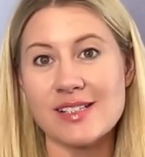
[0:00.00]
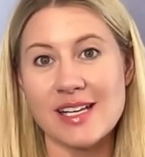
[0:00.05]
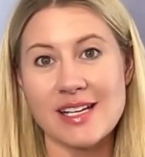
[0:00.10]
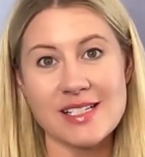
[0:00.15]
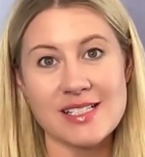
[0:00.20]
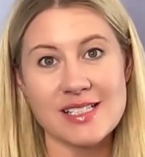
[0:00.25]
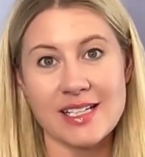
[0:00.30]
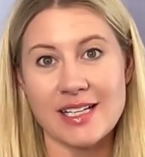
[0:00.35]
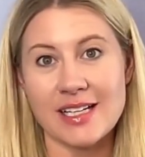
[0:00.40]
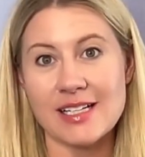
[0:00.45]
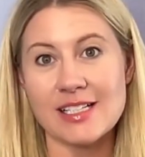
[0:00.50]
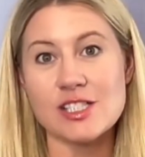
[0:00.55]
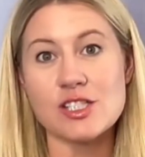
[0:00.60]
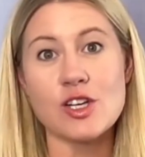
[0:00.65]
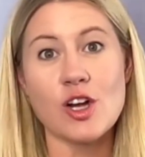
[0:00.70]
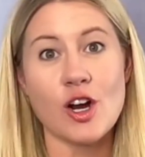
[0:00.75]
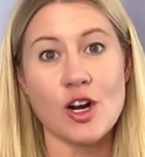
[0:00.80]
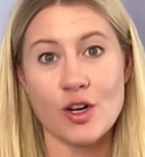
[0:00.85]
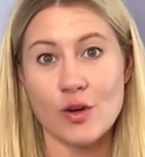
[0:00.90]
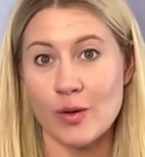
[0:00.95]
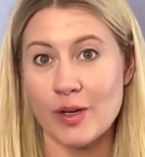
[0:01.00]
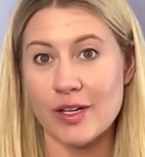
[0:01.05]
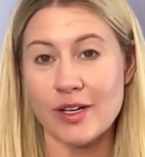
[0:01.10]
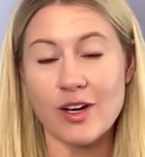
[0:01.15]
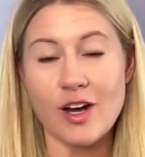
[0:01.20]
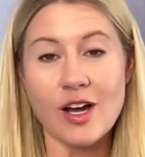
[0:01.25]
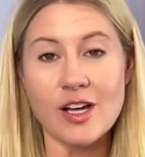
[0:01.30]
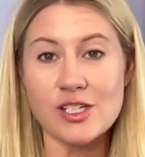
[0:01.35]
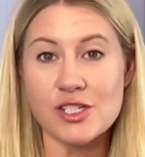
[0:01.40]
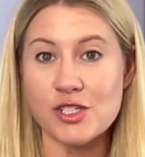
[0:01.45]
and tickets are going to
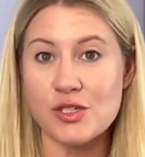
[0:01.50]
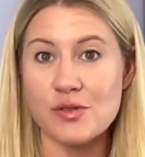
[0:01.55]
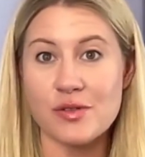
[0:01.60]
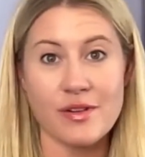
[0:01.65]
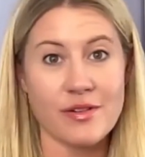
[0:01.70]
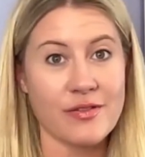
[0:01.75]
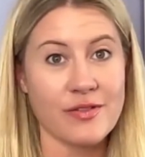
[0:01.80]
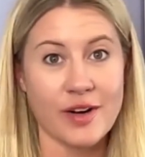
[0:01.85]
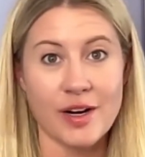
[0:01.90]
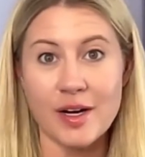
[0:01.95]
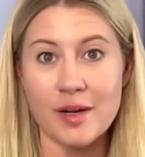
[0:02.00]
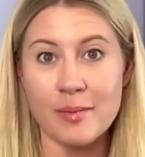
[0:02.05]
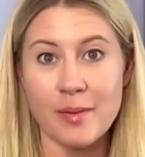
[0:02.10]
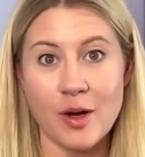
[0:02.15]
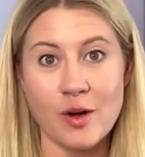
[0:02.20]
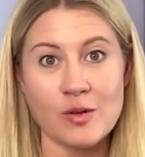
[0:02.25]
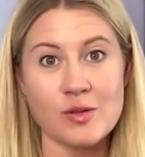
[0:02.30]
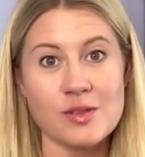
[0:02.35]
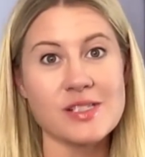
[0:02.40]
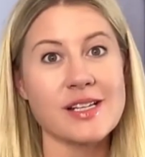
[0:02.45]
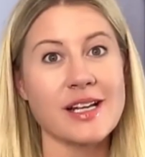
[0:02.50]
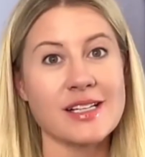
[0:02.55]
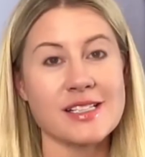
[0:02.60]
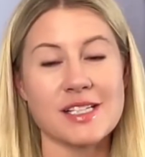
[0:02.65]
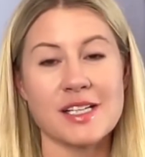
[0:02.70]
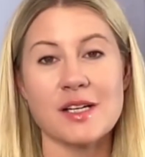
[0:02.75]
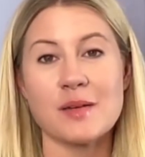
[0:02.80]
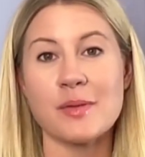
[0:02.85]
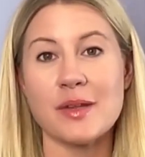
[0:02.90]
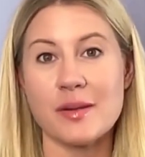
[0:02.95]
cost you the very most. That's
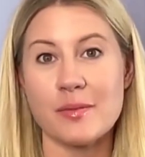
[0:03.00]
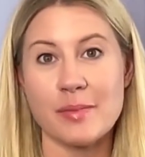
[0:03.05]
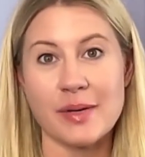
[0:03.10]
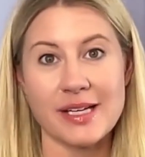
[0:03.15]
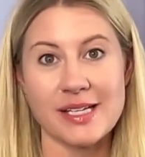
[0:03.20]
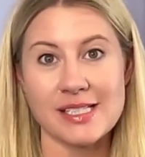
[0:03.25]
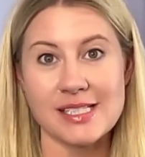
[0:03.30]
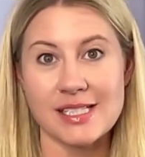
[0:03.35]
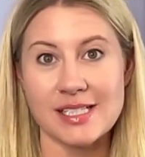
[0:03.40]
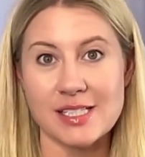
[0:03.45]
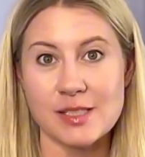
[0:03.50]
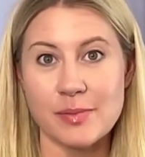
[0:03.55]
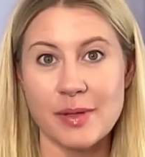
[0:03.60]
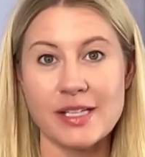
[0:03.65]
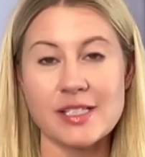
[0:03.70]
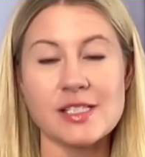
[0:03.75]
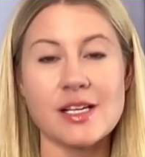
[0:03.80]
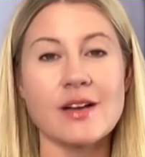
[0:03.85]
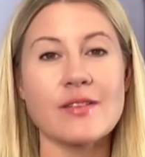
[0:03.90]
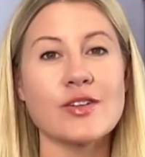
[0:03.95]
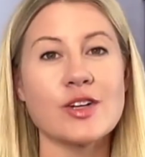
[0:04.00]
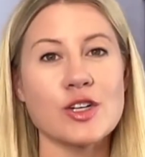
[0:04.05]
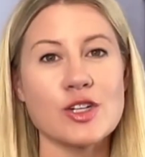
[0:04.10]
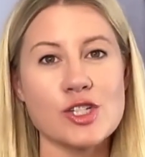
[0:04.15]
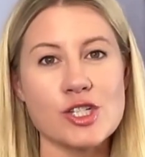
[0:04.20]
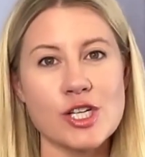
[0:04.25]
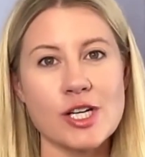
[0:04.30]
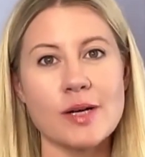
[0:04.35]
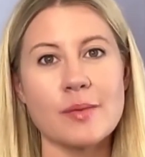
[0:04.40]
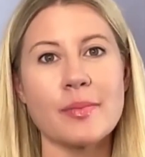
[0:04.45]
going to be the biggest expense of your
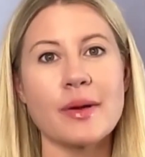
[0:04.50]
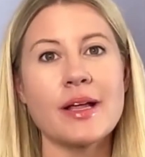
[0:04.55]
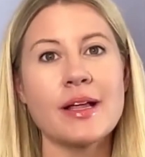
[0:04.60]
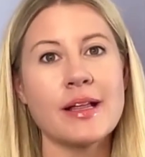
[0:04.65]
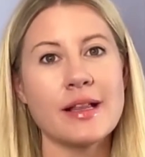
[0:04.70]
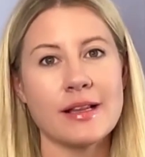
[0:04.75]
trip.